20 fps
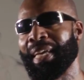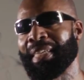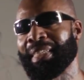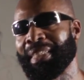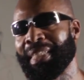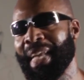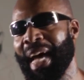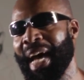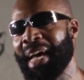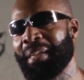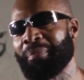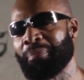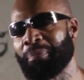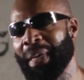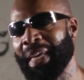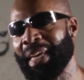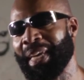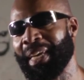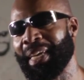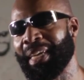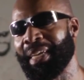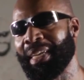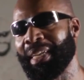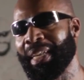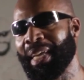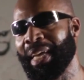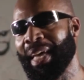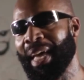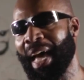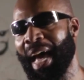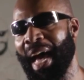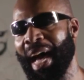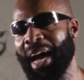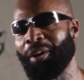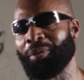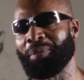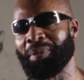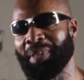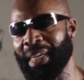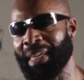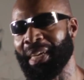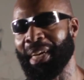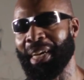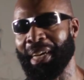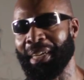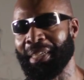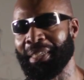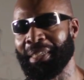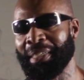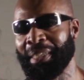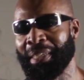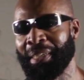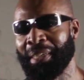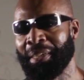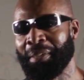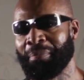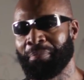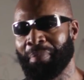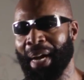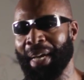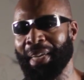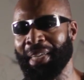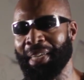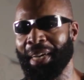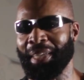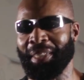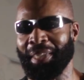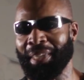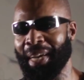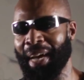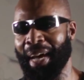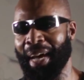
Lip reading: is not being outdone by the other